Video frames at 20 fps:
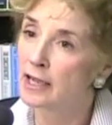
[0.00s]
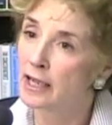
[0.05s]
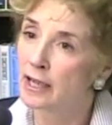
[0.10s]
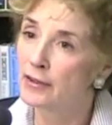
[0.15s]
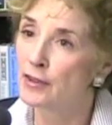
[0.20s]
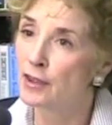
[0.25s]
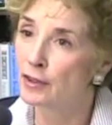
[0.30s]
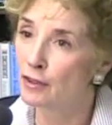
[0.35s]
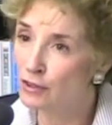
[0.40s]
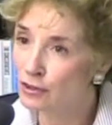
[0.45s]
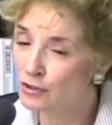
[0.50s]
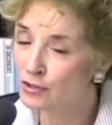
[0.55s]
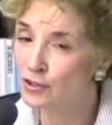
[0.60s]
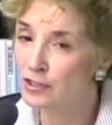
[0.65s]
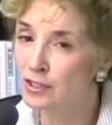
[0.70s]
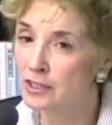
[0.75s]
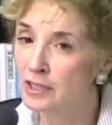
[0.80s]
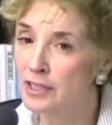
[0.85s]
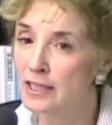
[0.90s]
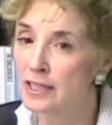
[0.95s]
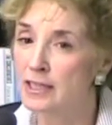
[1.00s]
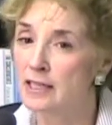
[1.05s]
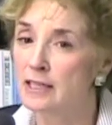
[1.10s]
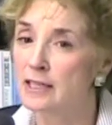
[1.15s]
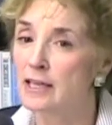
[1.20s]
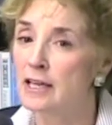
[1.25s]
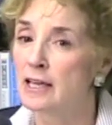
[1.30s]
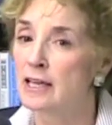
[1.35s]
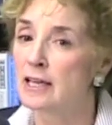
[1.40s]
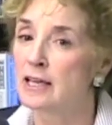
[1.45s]
And then
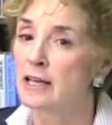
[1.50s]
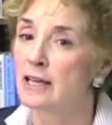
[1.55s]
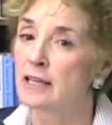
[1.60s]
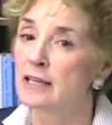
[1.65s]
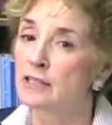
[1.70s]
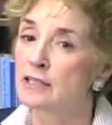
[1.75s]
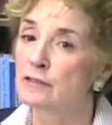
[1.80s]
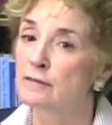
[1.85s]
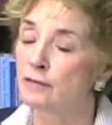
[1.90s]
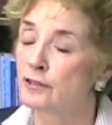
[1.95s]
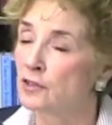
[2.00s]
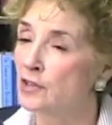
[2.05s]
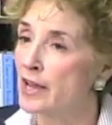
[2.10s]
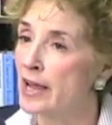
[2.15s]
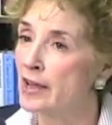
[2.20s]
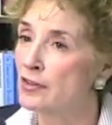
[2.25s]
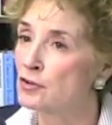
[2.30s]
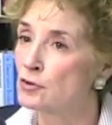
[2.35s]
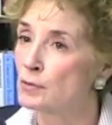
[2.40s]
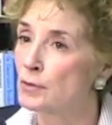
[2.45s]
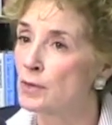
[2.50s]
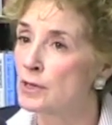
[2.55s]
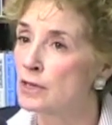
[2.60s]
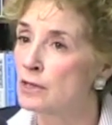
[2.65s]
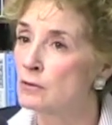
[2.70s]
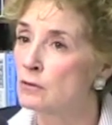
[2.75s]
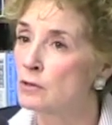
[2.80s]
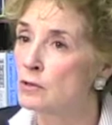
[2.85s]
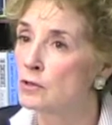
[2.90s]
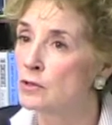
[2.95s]
thirdly, his
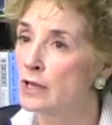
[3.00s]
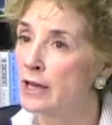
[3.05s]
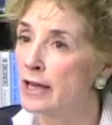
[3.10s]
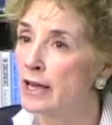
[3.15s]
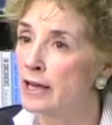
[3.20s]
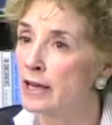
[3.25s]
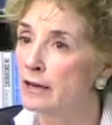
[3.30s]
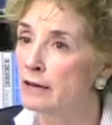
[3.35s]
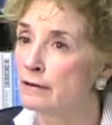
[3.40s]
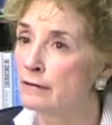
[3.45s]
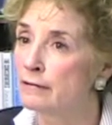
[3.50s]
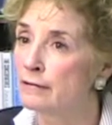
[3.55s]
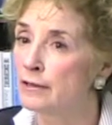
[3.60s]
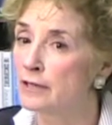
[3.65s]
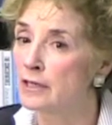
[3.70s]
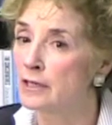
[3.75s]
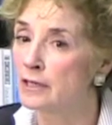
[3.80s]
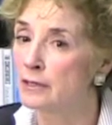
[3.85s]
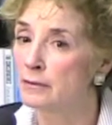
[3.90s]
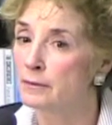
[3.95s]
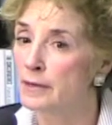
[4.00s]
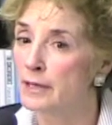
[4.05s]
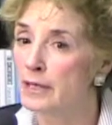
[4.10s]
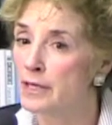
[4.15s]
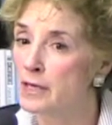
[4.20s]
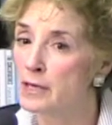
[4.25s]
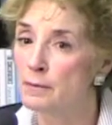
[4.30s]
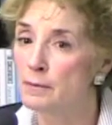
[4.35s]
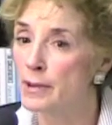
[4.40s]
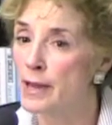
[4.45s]
philanthropy will have an
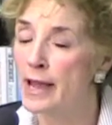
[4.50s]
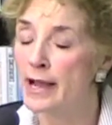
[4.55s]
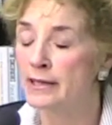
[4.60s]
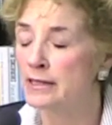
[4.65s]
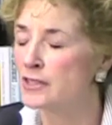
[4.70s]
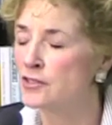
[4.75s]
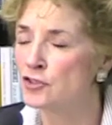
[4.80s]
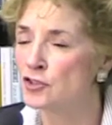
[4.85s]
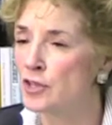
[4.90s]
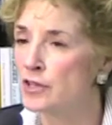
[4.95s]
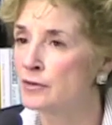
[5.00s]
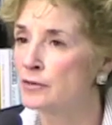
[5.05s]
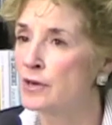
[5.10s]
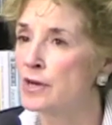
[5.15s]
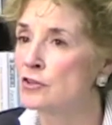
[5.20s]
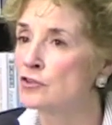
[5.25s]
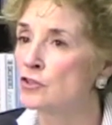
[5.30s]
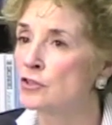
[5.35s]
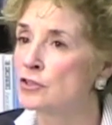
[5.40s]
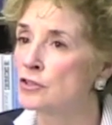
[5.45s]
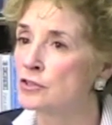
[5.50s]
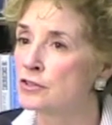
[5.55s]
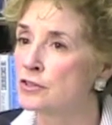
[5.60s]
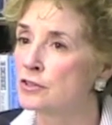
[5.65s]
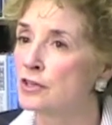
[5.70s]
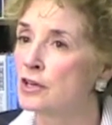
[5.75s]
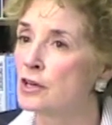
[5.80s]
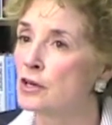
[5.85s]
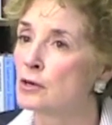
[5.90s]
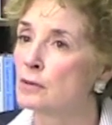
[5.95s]
impact on generations
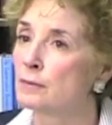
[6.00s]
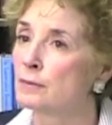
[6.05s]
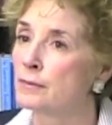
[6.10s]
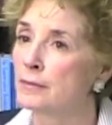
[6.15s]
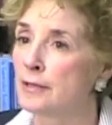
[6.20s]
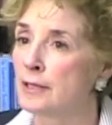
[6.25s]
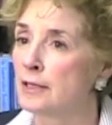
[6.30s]
to come.